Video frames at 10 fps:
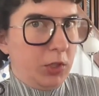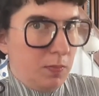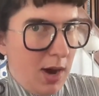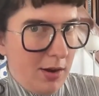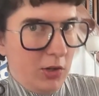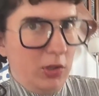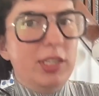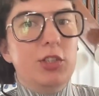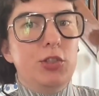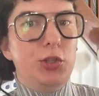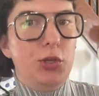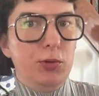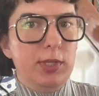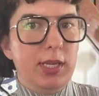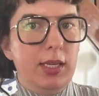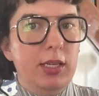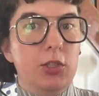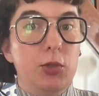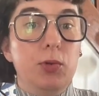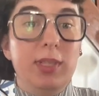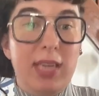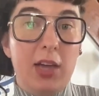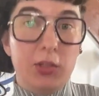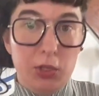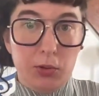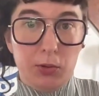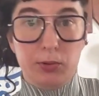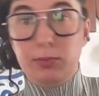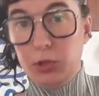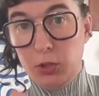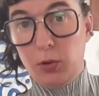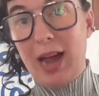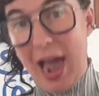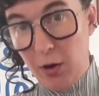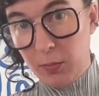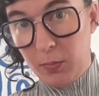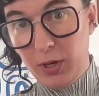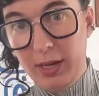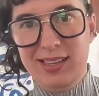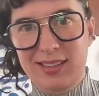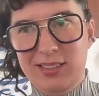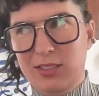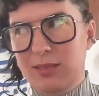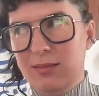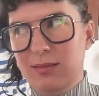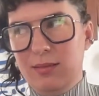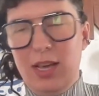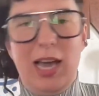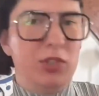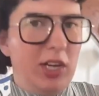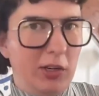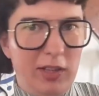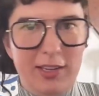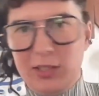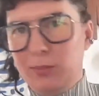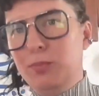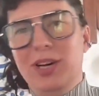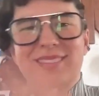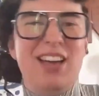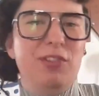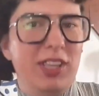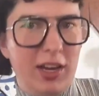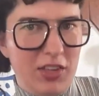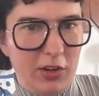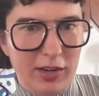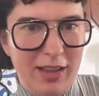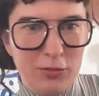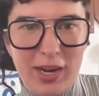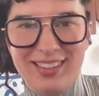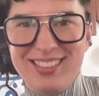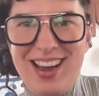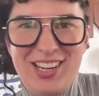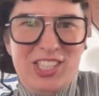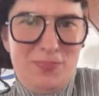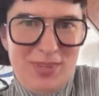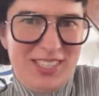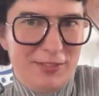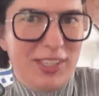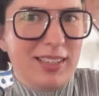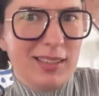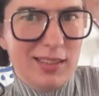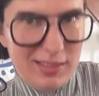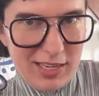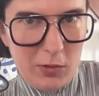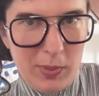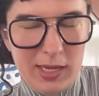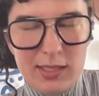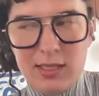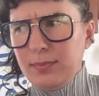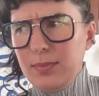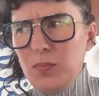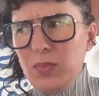model is using to get you your output is I'm generalizing, but everything on the internet, right? It's not a specific database.